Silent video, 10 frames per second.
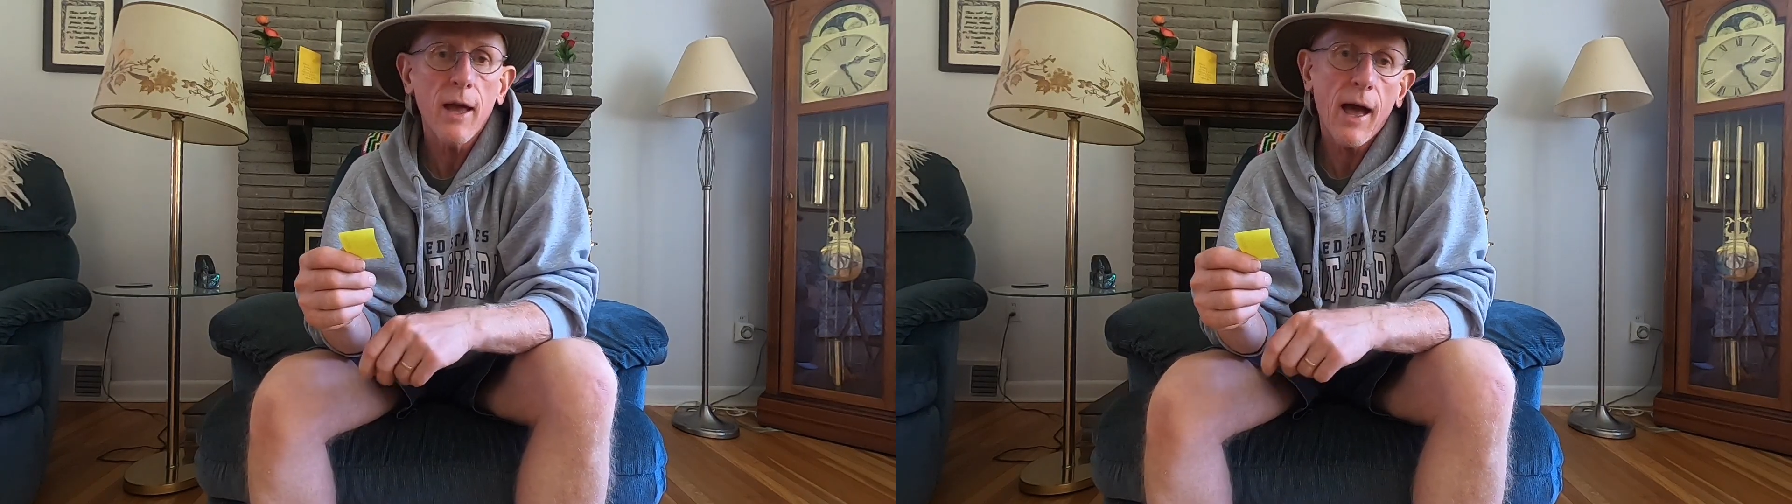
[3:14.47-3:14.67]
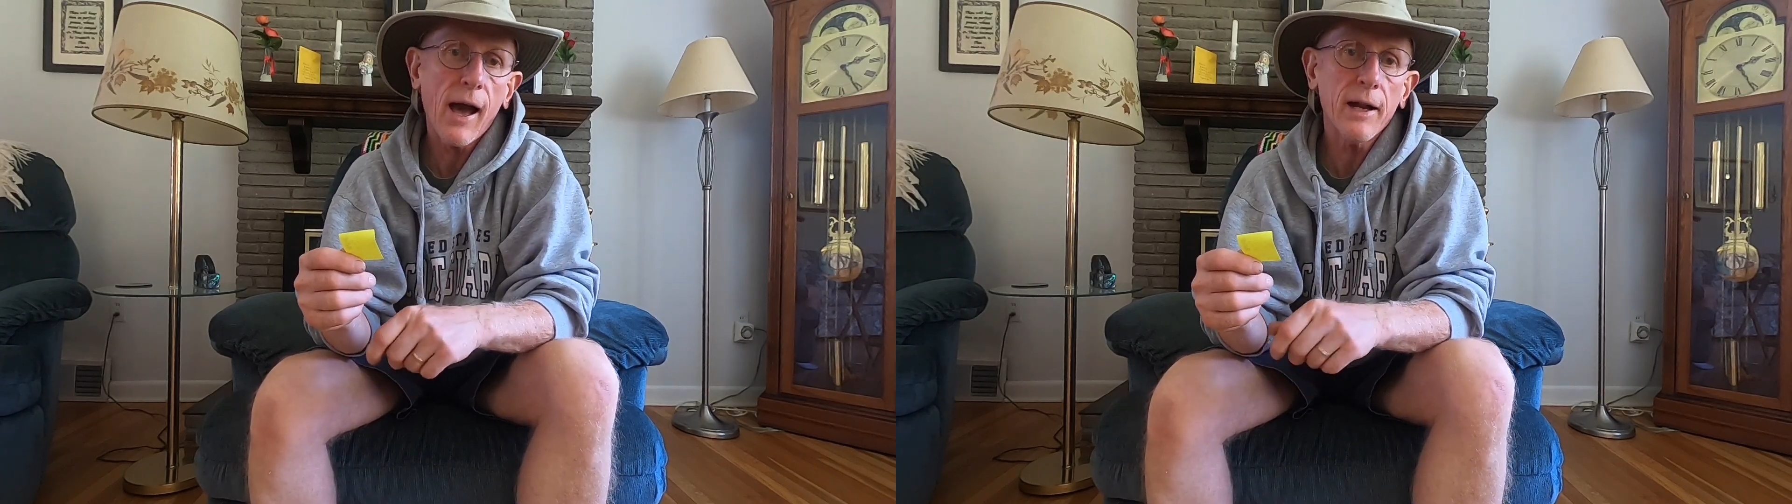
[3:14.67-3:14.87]

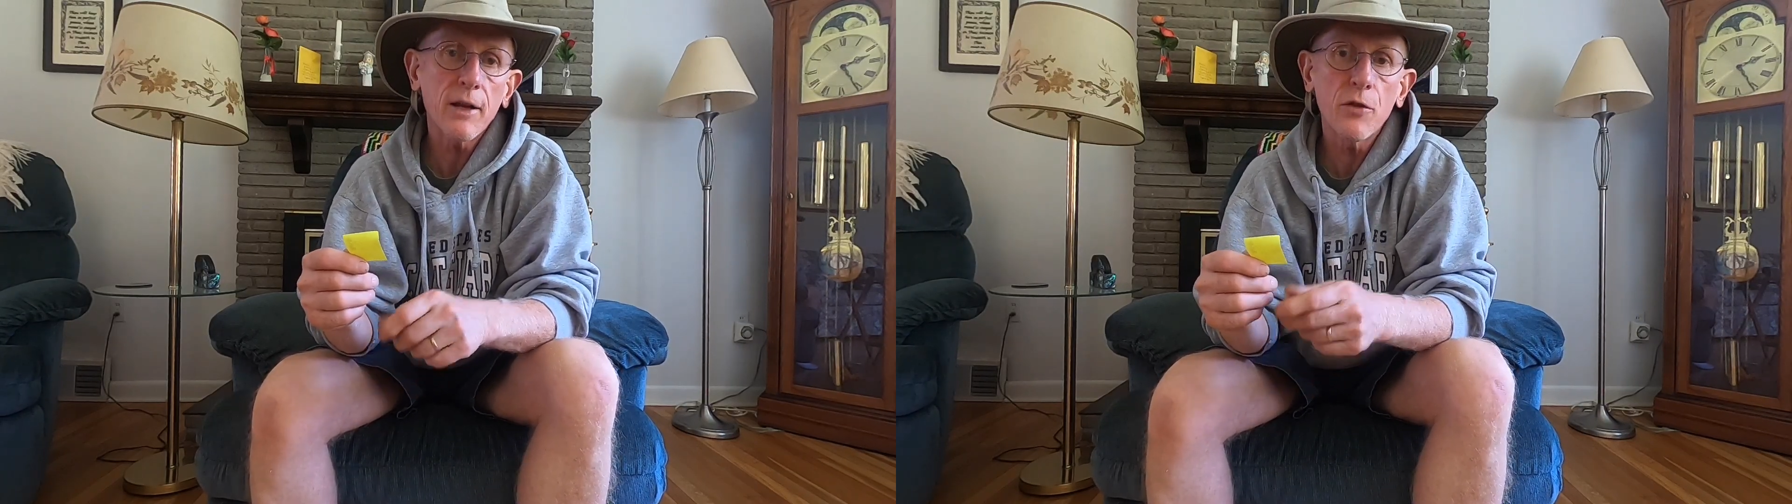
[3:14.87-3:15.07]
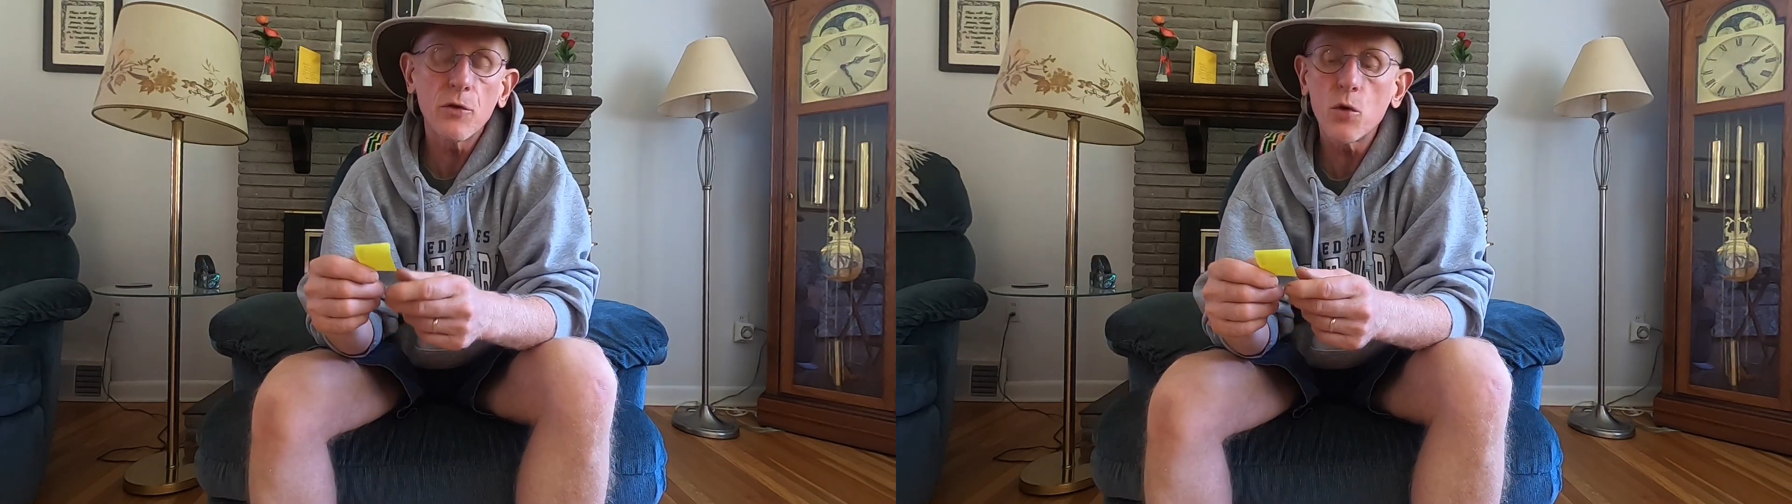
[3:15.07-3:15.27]
Add
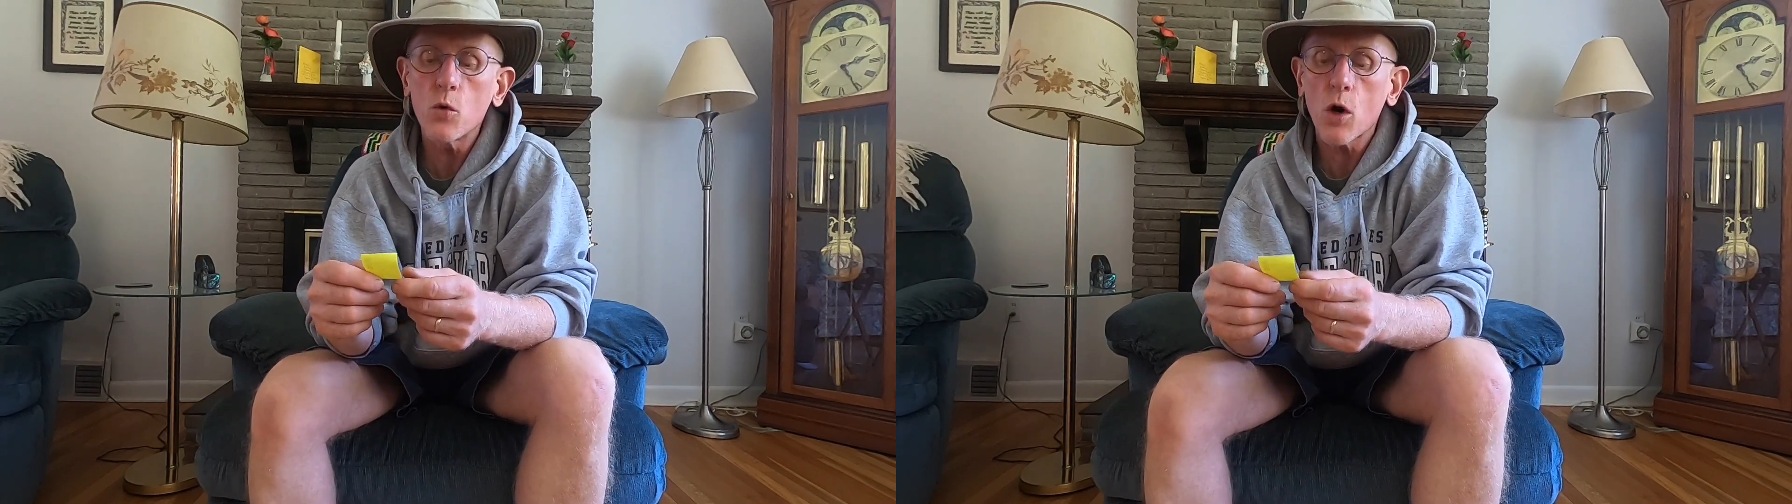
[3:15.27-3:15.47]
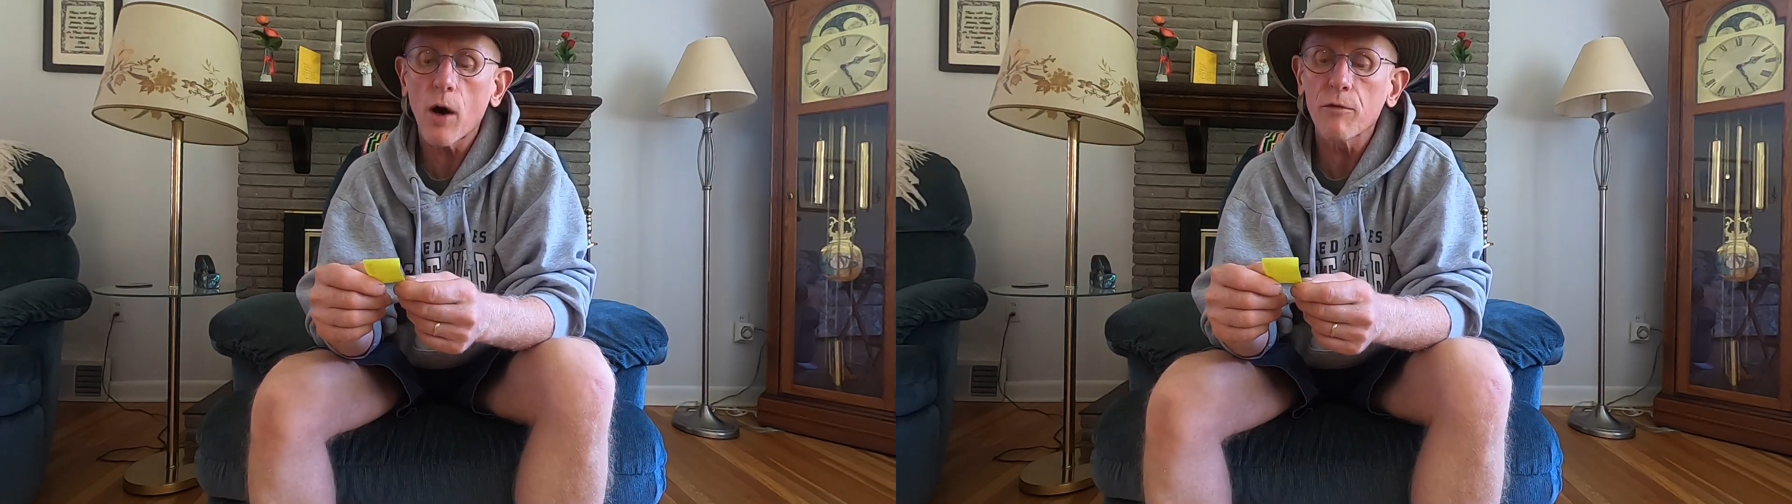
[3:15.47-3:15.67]
in the new
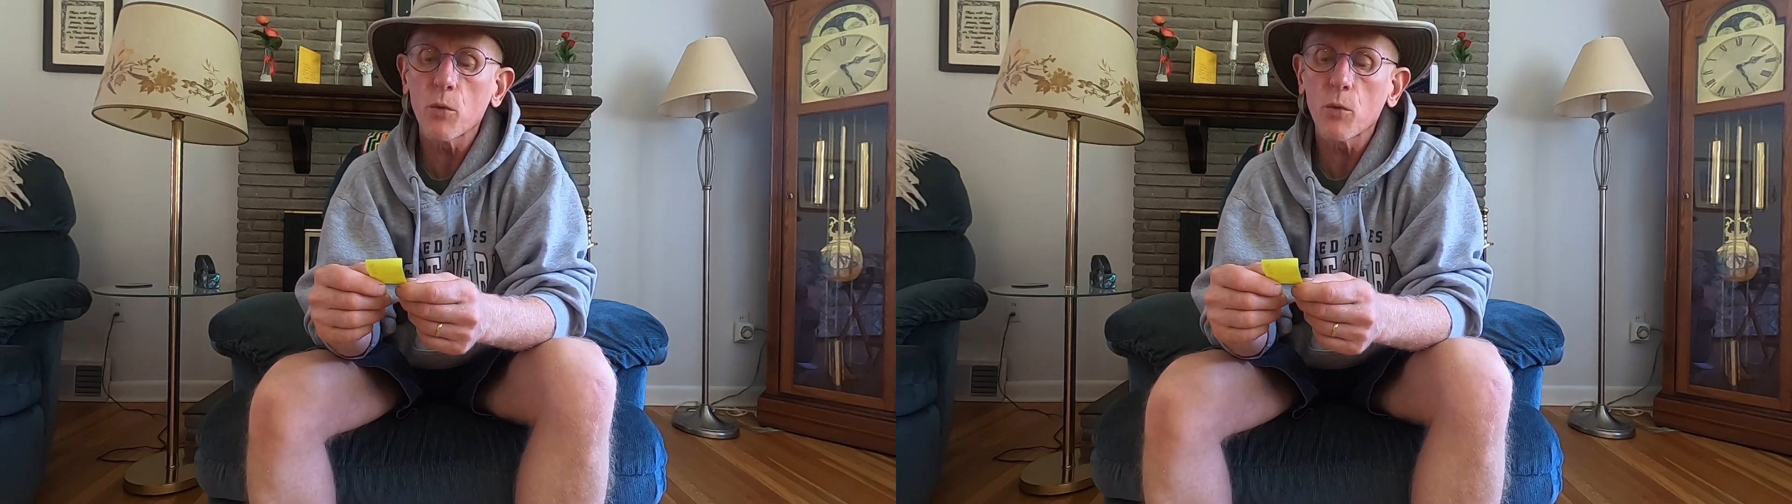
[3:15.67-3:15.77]
cover,